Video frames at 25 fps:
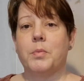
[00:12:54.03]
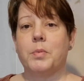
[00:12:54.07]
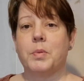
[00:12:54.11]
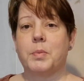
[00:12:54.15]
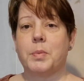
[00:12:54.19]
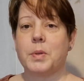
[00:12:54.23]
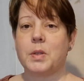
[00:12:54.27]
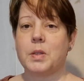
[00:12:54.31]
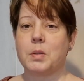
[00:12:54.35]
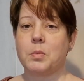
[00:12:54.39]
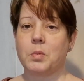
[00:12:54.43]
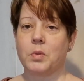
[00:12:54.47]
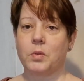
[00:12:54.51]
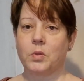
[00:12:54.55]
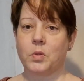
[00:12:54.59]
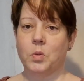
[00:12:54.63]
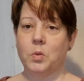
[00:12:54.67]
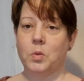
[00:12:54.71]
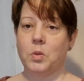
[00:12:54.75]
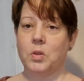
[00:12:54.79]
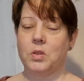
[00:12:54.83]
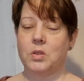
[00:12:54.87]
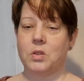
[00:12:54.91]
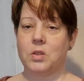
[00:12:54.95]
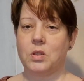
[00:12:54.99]
especially when I've got to
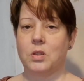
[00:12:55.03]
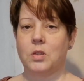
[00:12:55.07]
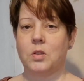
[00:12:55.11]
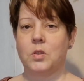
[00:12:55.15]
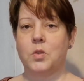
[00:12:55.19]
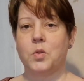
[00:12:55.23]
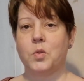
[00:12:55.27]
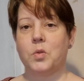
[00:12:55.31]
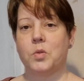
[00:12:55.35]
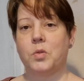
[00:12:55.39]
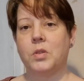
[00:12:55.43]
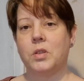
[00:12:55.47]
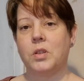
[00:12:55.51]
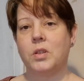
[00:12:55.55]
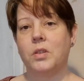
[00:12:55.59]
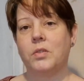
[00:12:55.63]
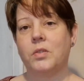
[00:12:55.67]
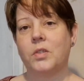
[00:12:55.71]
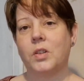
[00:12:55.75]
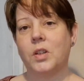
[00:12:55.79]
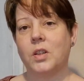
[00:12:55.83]
answer the door and you're